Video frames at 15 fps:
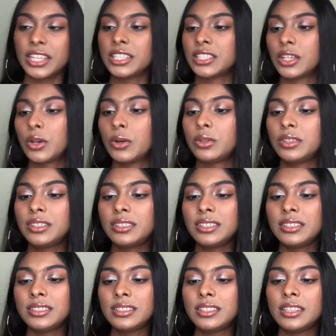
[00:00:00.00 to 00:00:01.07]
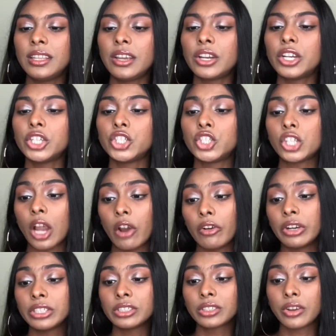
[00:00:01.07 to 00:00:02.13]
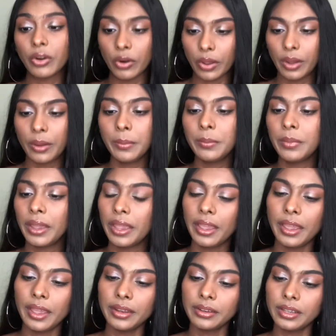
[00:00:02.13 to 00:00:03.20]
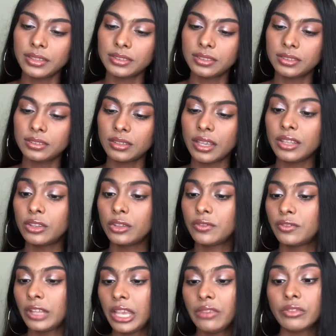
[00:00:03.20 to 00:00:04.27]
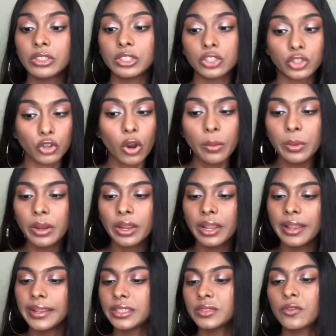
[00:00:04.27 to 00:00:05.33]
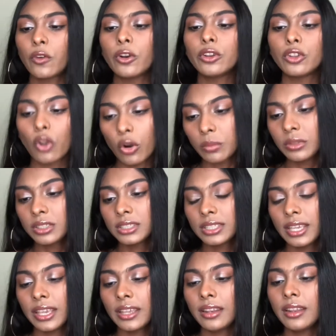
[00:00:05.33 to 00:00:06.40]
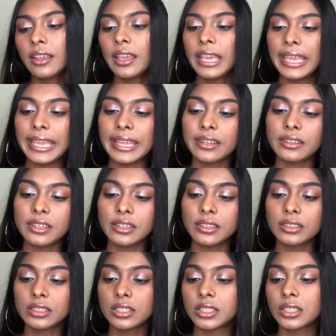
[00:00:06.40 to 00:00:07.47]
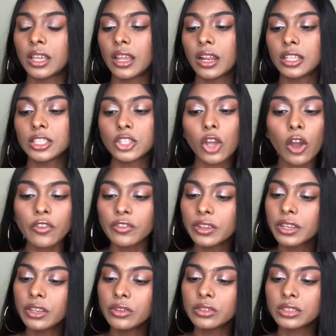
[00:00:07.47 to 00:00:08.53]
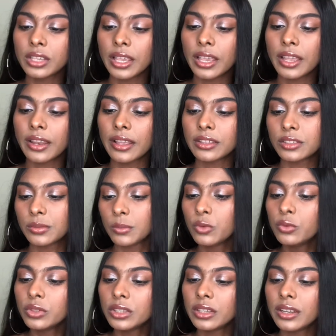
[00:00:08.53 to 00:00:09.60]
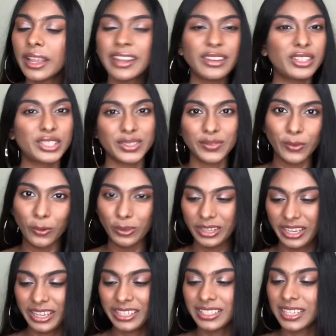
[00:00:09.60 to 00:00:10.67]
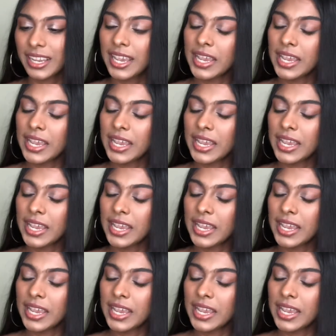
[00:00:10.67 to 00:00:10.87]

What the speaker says: So this is their shower scrub, and it's in the flavor strawberry. It's for normal skin. It is gonna soften your skin and smoothen and exfoliate.